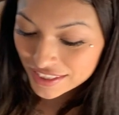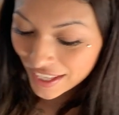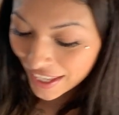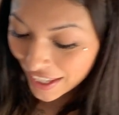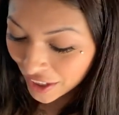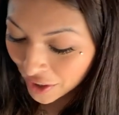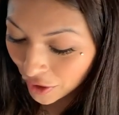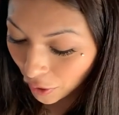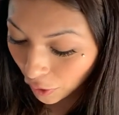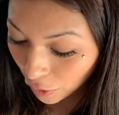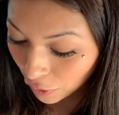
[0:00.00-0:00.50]

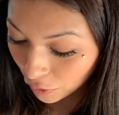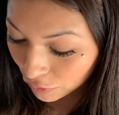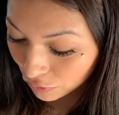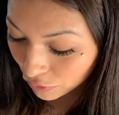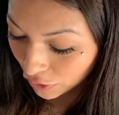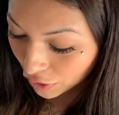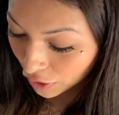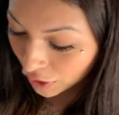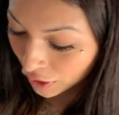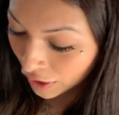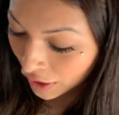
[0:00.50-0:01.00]
take
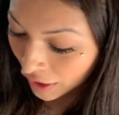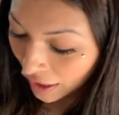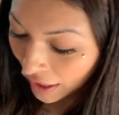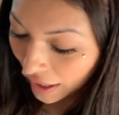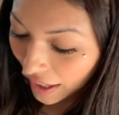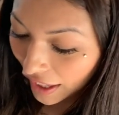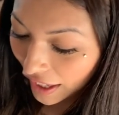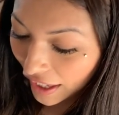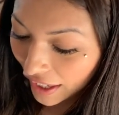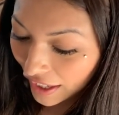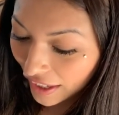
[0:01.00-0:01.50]
over,
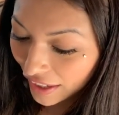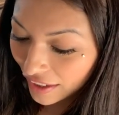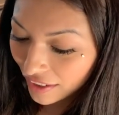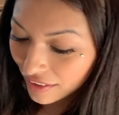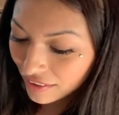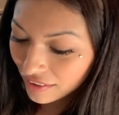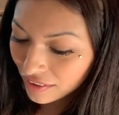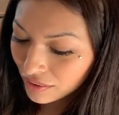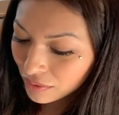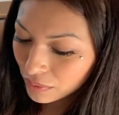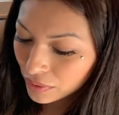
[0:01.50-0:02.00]

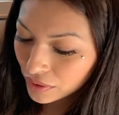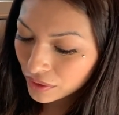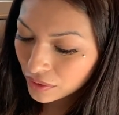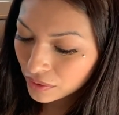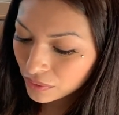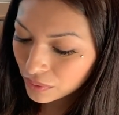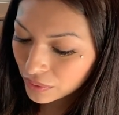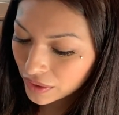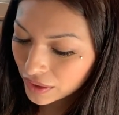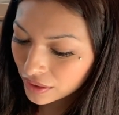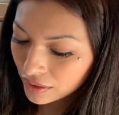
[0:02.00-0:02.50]
and what are you
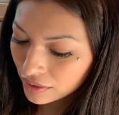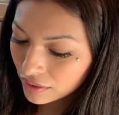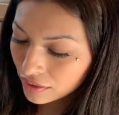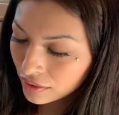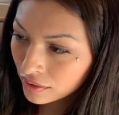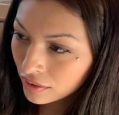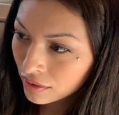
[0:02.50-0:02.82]
doing?